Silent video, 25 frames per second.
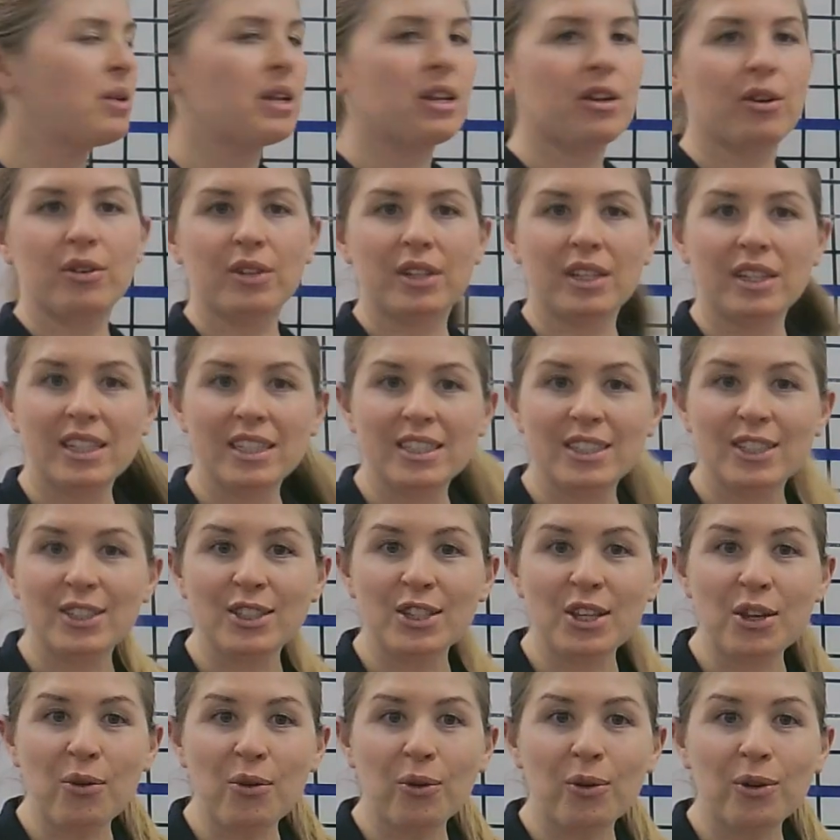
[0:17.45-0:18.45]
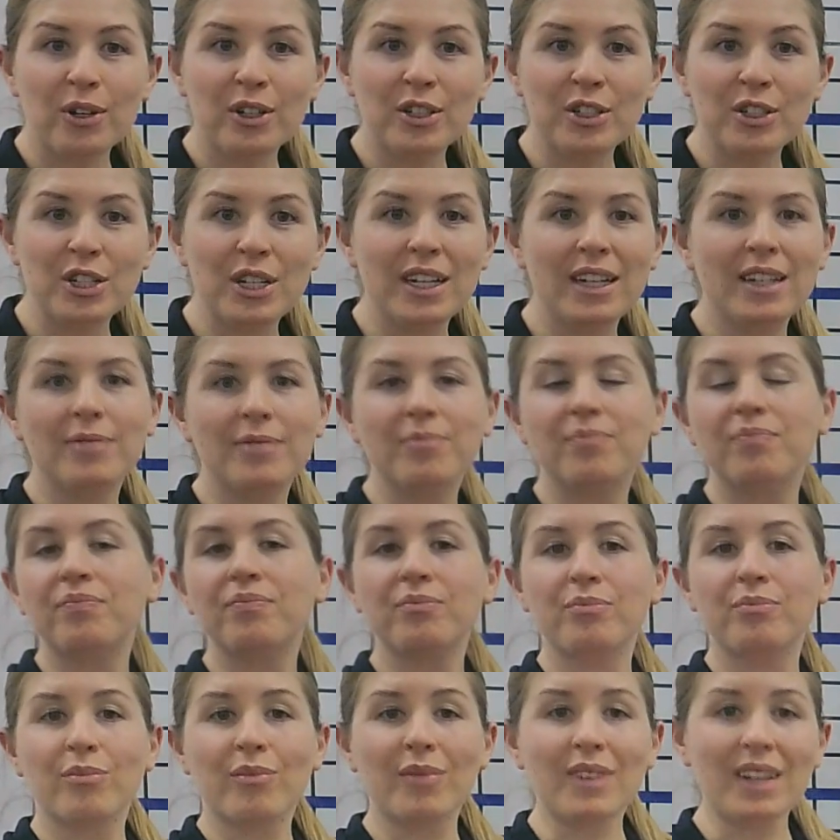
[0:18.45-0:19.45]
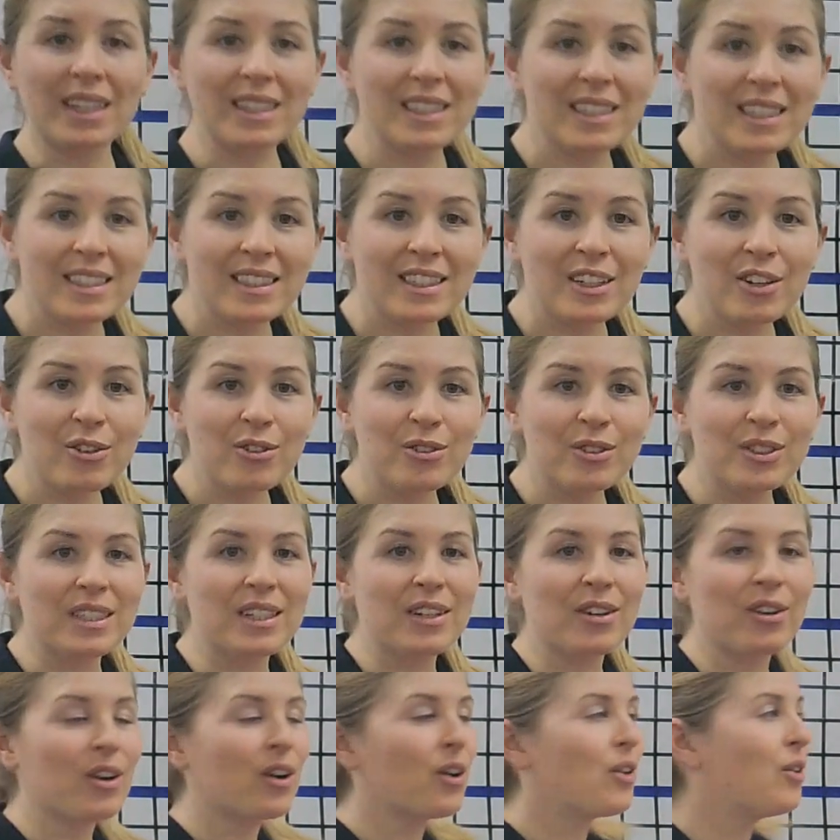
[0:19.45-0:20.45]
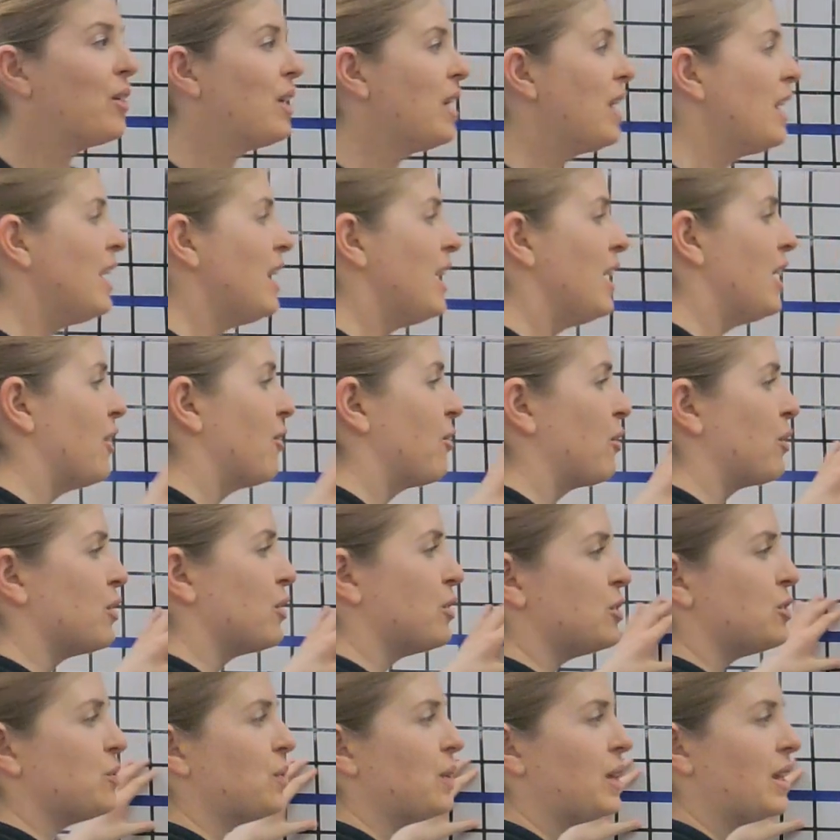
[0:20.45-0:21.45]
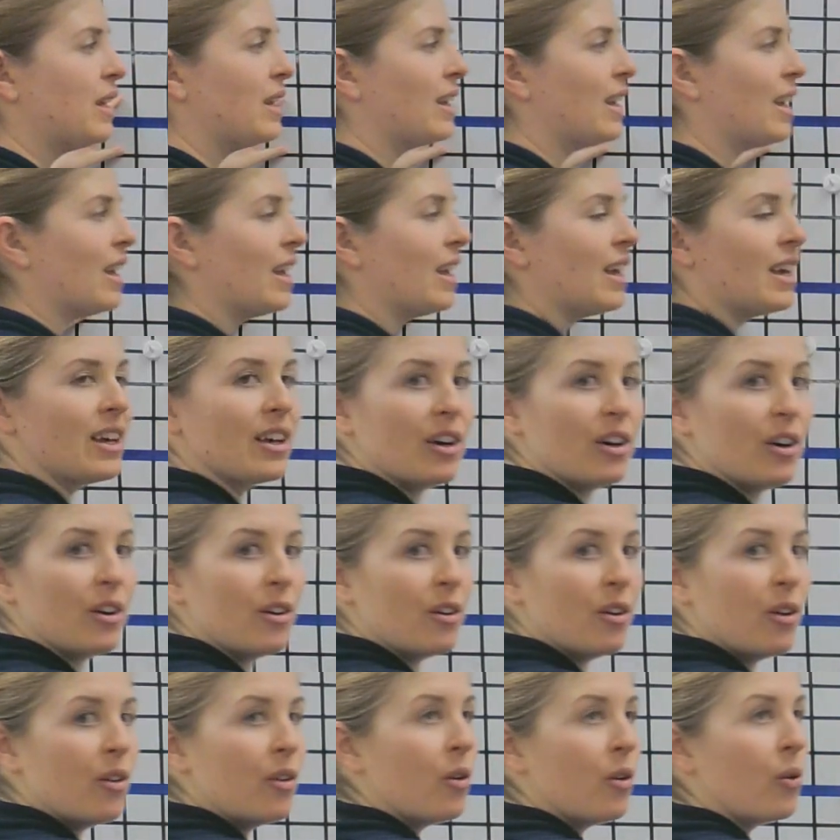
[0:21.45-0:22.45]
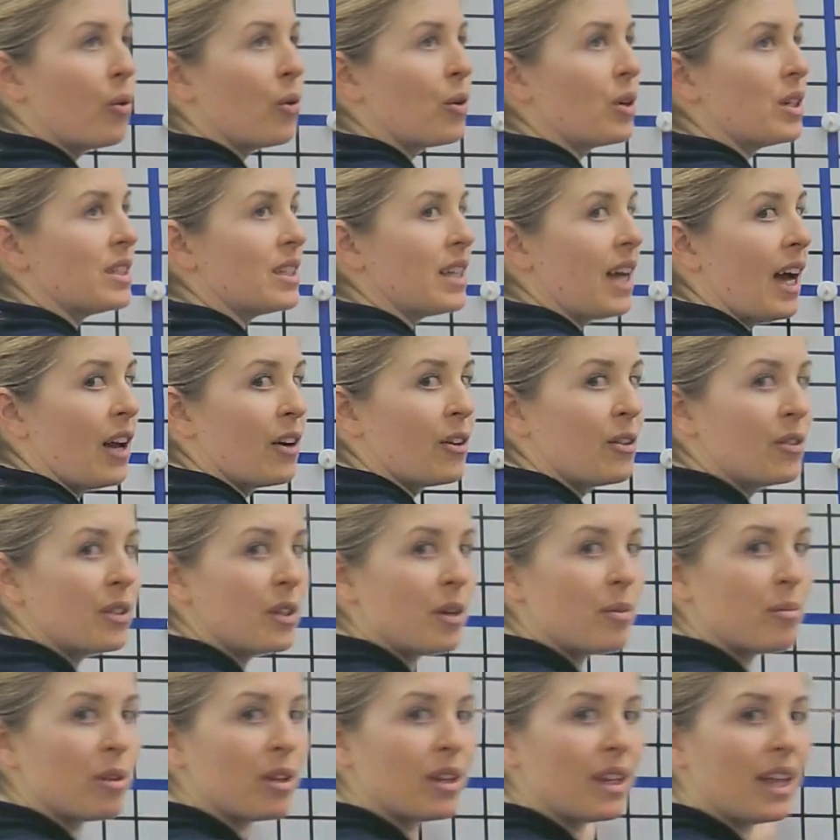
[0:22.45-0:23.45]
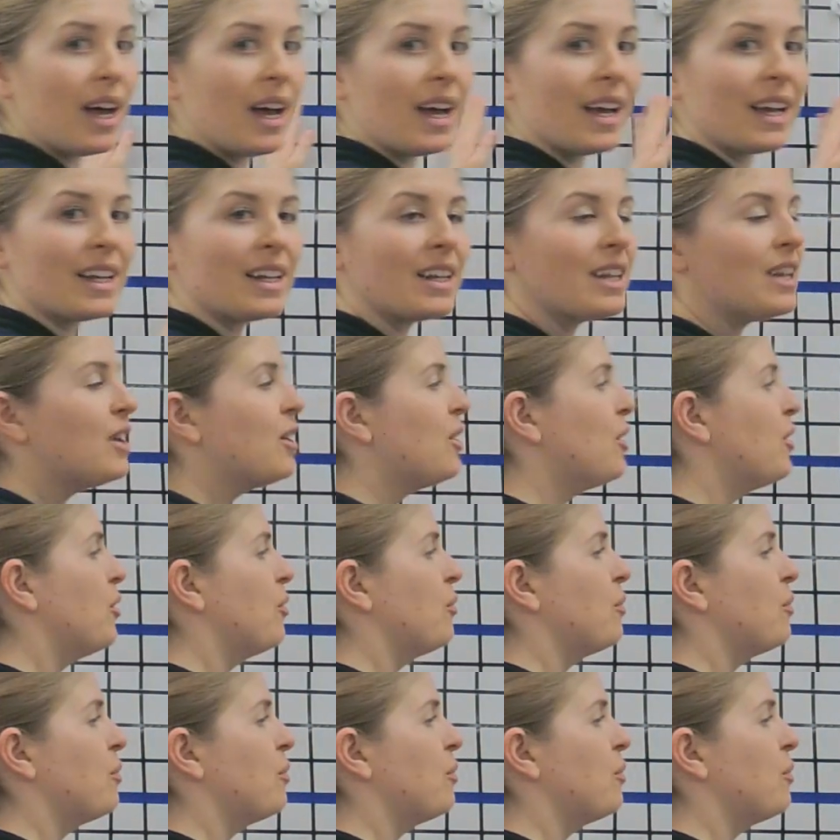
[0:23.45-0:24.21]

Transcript: We know that this is the origin. This is 0, 0. If we're doing a horizontal number line,